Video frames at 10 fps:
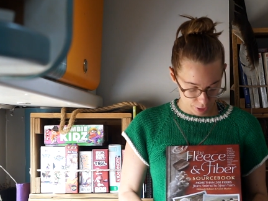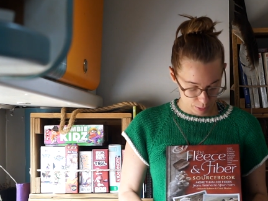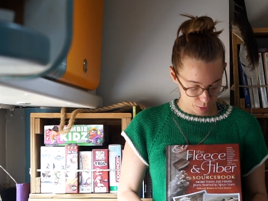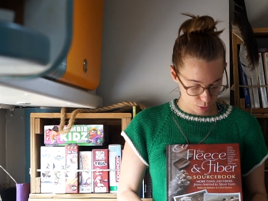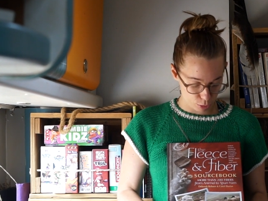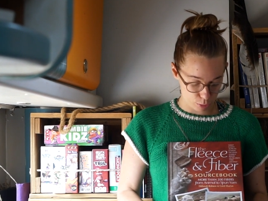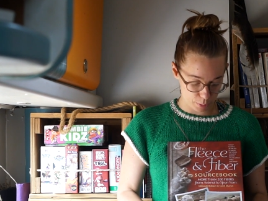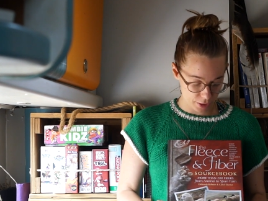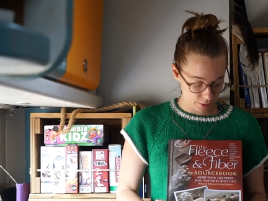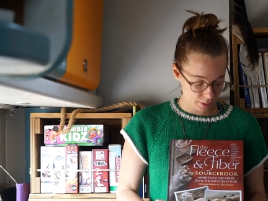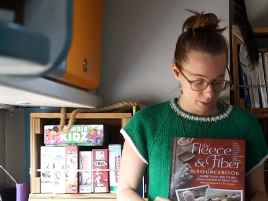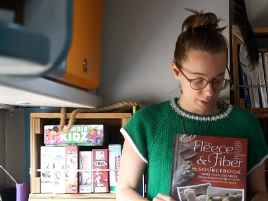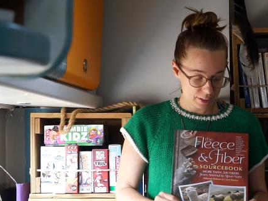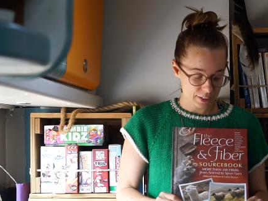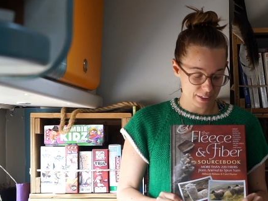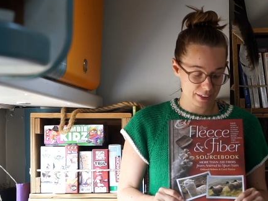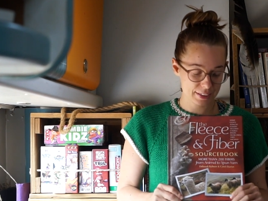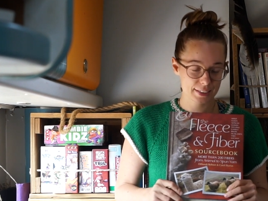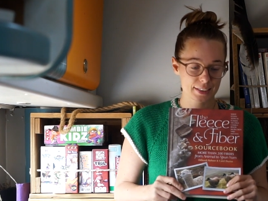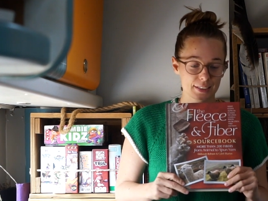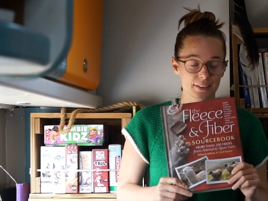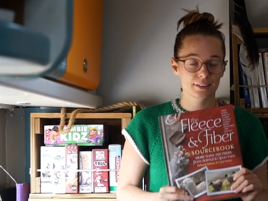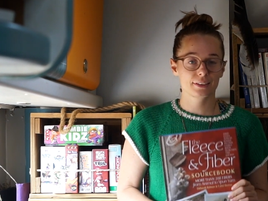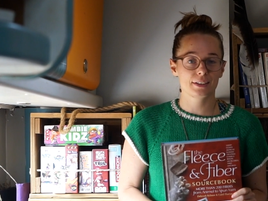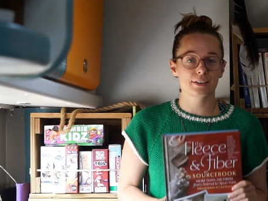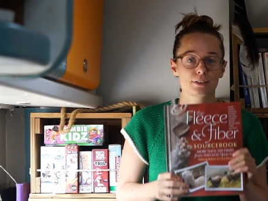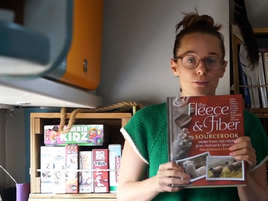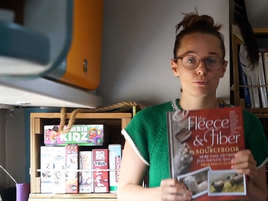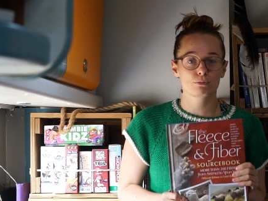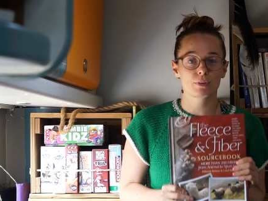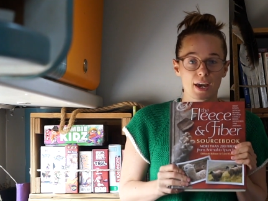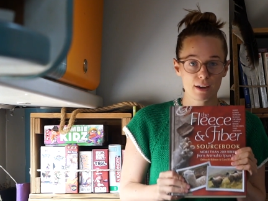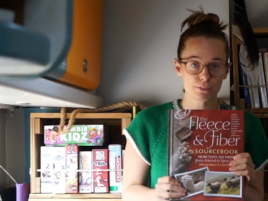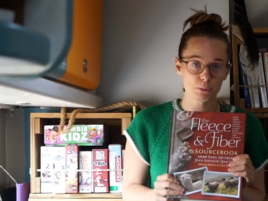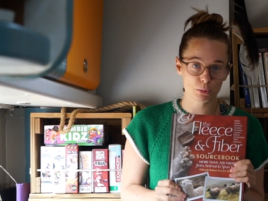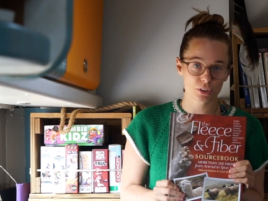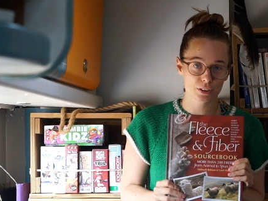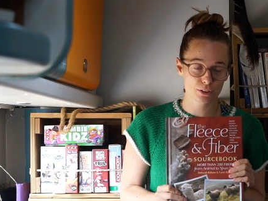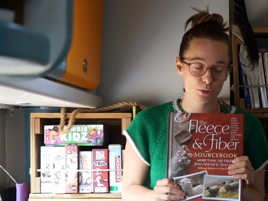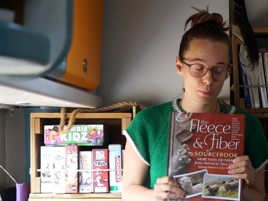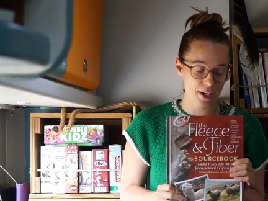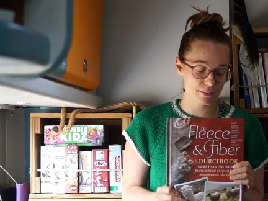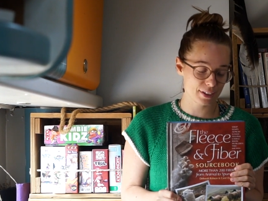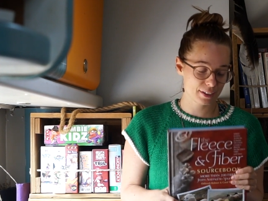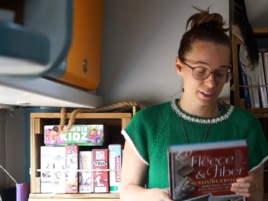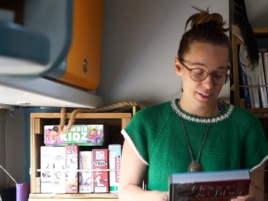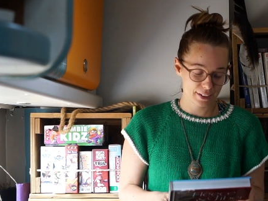Fibre Sourcebook, and it's a hefty book. It's super heavy,